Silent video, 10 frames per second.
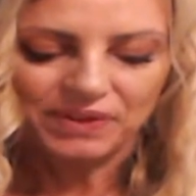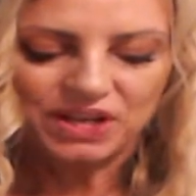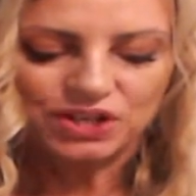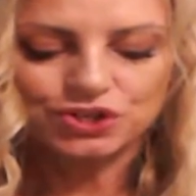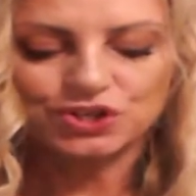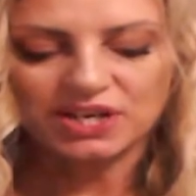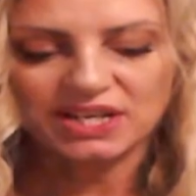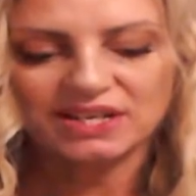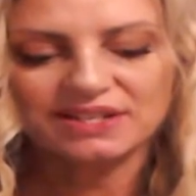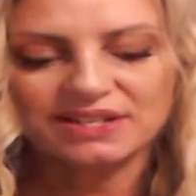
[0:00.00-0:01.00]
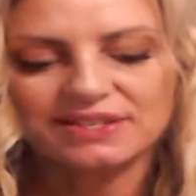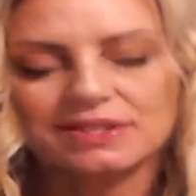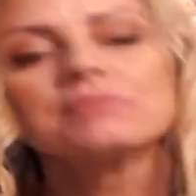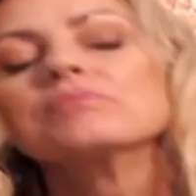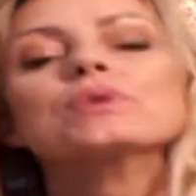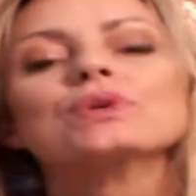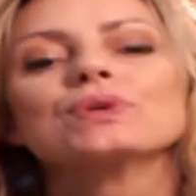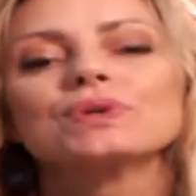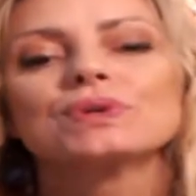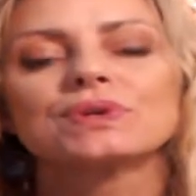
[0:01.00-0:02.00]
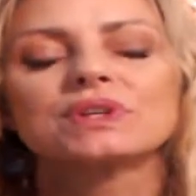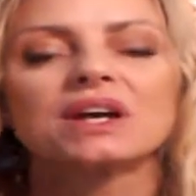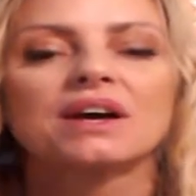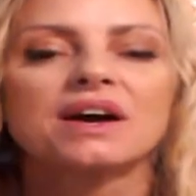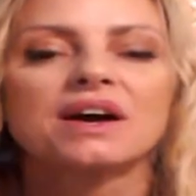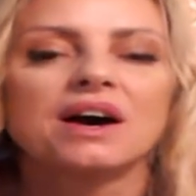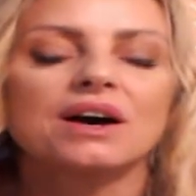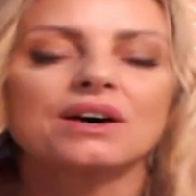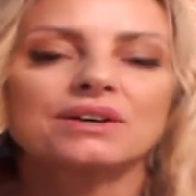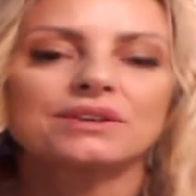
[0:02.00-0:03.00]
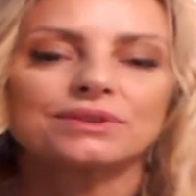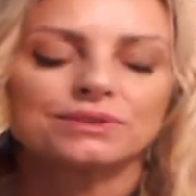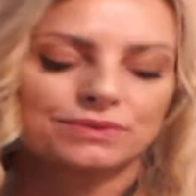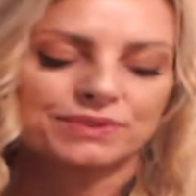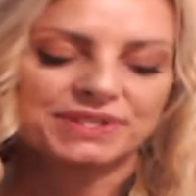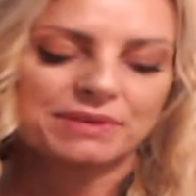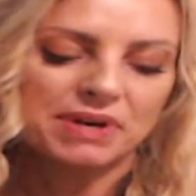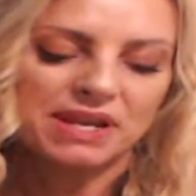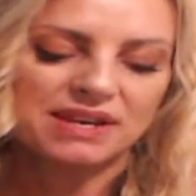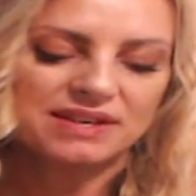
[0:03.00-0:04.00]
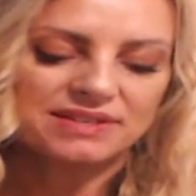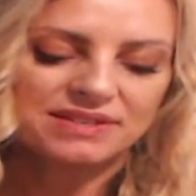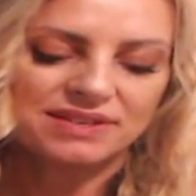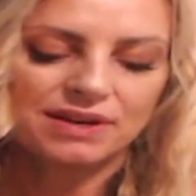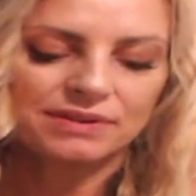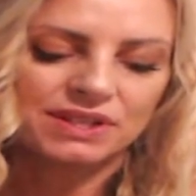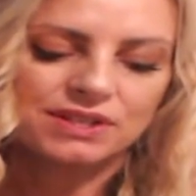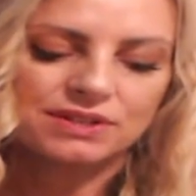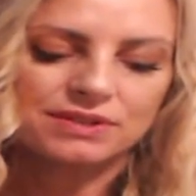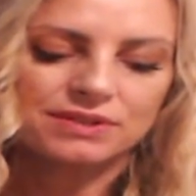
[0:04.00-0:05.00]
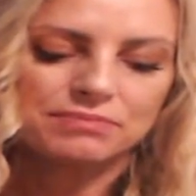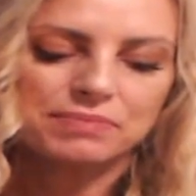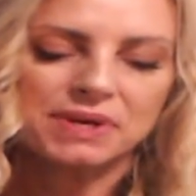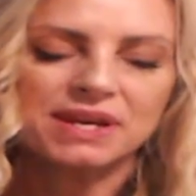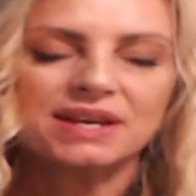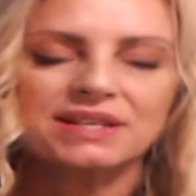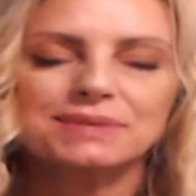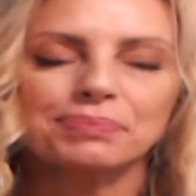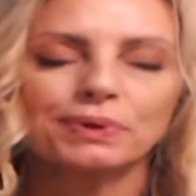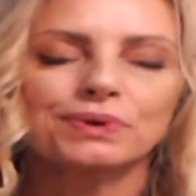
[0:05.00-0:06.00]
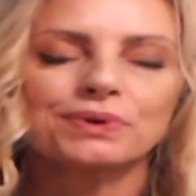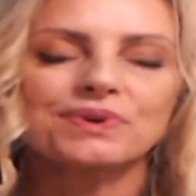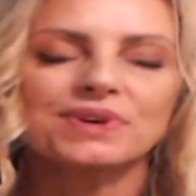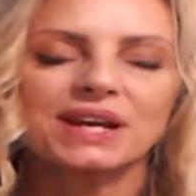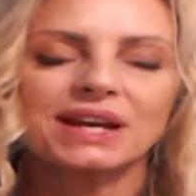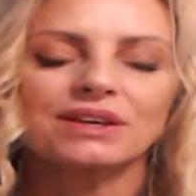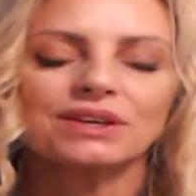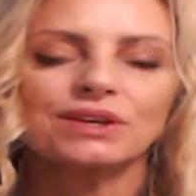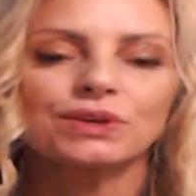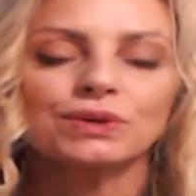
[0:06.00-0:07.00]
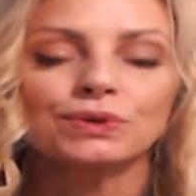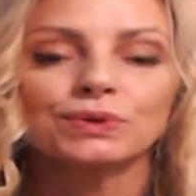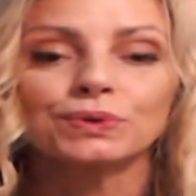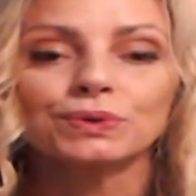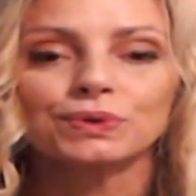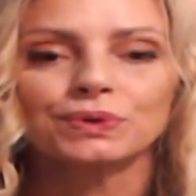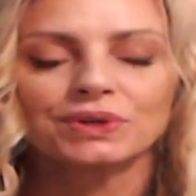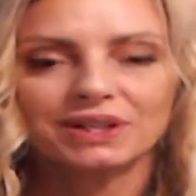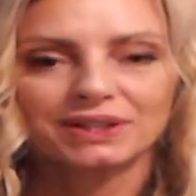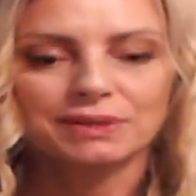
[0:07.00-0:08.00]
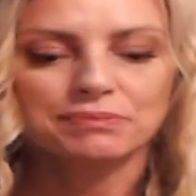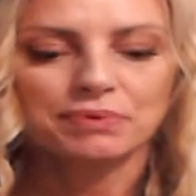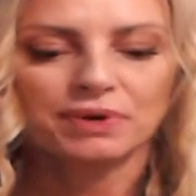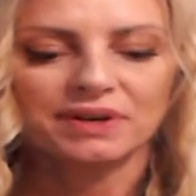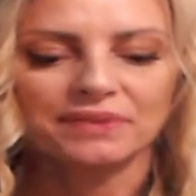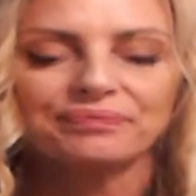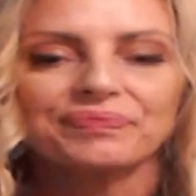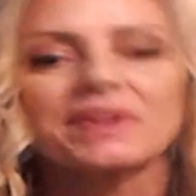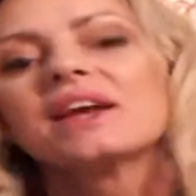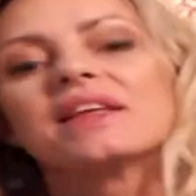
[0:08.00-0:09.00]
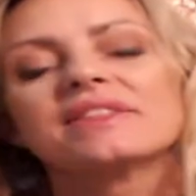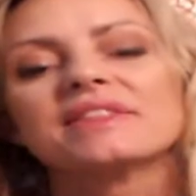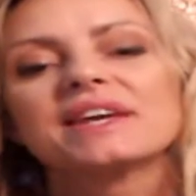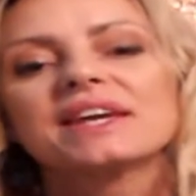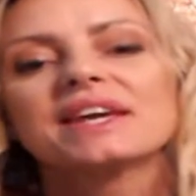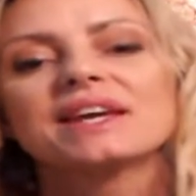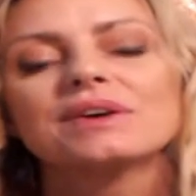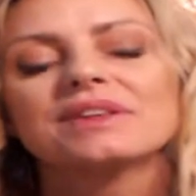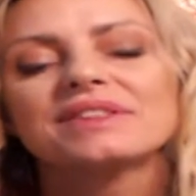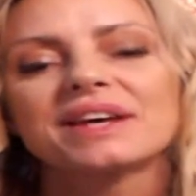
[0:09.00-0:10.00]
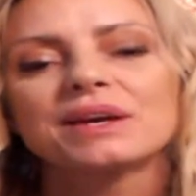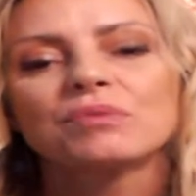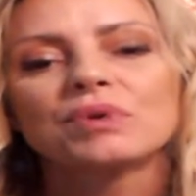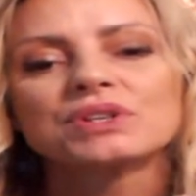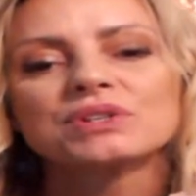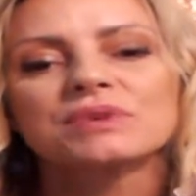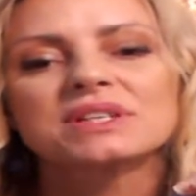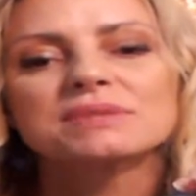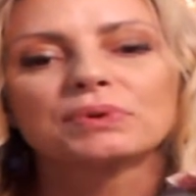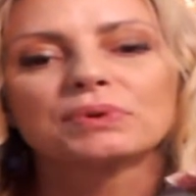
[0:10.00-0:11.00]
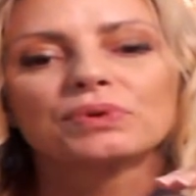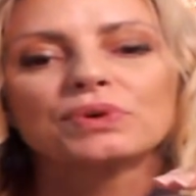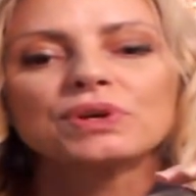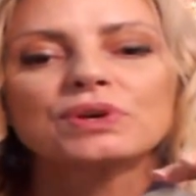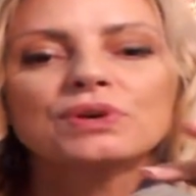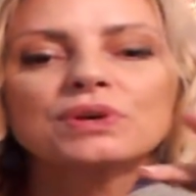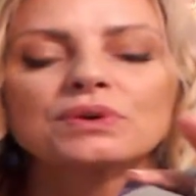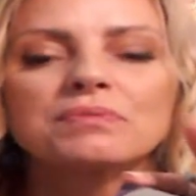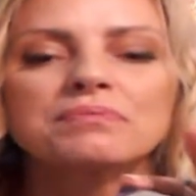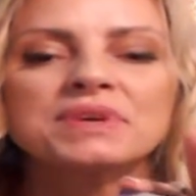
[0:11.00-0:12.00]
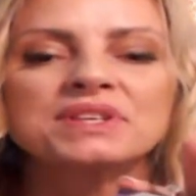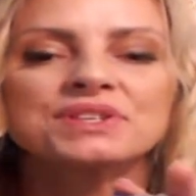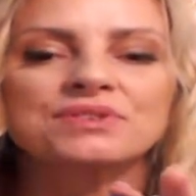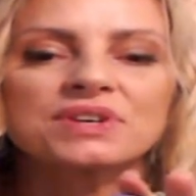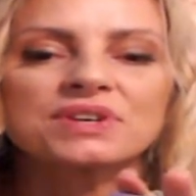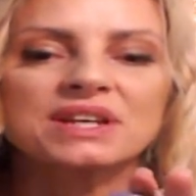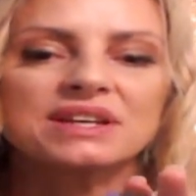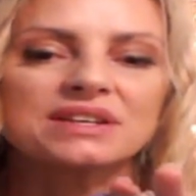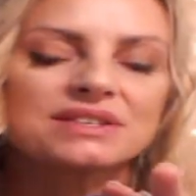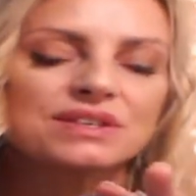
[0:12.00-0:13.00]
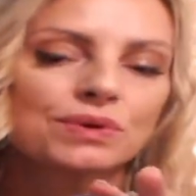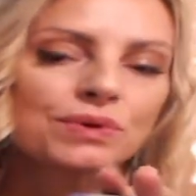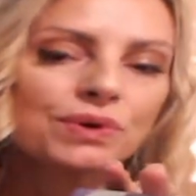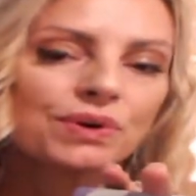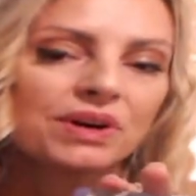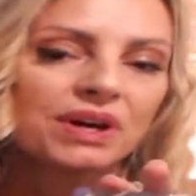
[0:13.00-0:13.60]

she is the moon. Oh, somebody is going to be exploring you, Libra. They want to explore you, your mysteries, your